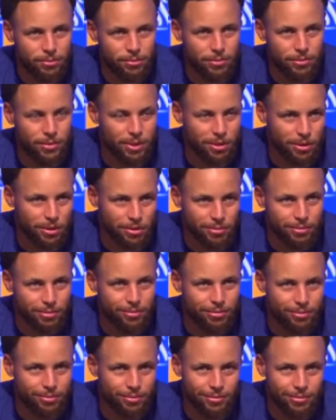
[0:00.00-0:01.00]
you know,
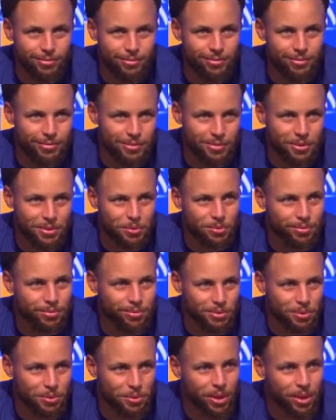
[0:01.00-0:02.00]
it's
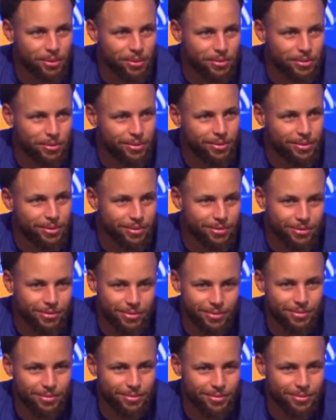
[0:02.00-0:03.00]
why, you
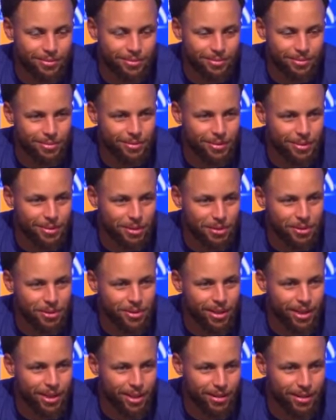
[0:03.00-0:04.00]
know,
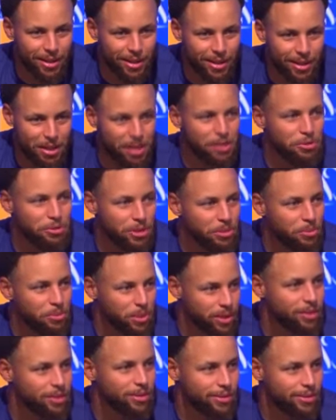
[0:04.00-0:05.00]
that contract
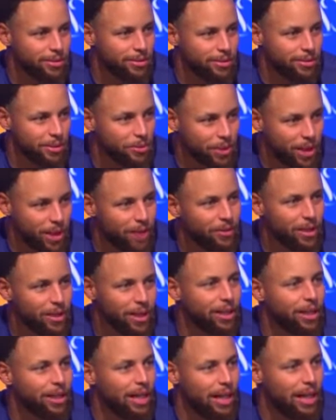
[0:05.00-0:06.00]
means, you know, we have a
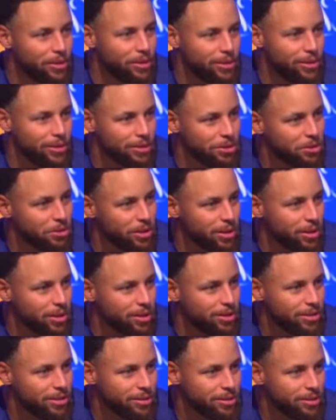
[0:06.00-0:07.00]
lot of confidence in who he
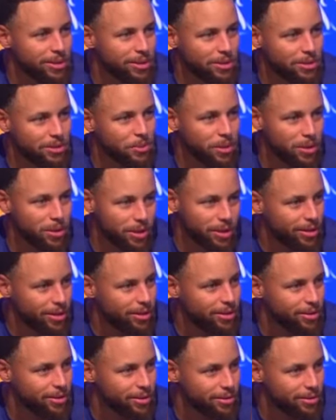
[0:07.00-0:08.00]
is and his ability
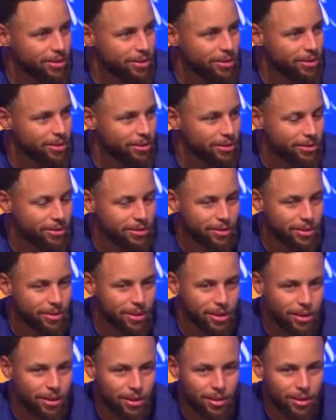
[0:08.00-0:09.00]
to
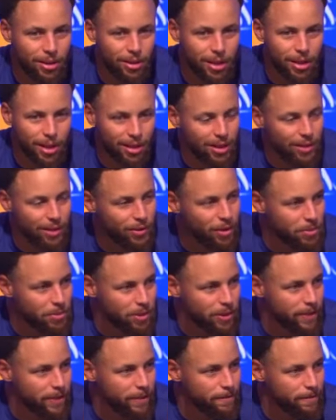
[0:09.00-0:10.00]
kind of live up
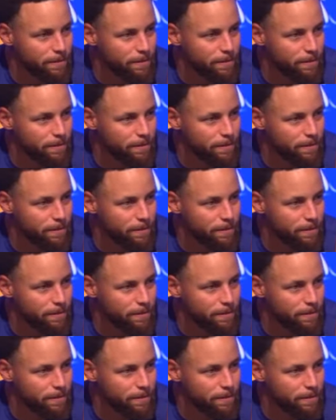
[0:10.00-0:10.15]
to that.